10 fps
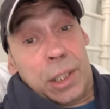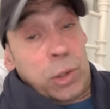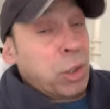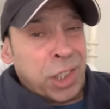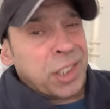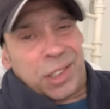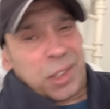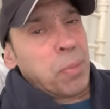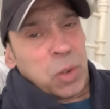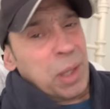Not just
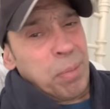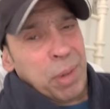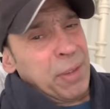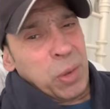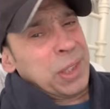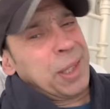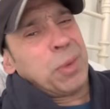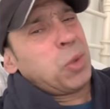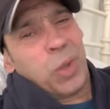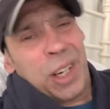the Muslim Brotherhoods, there
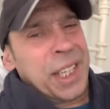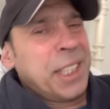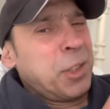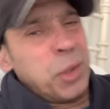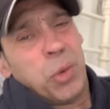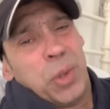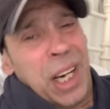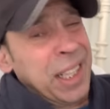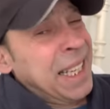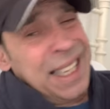was all kind of new
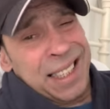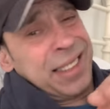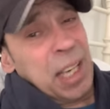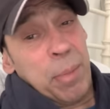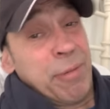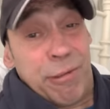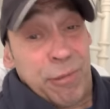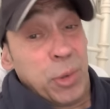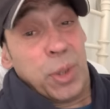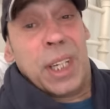young gangs coming
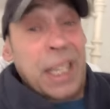through.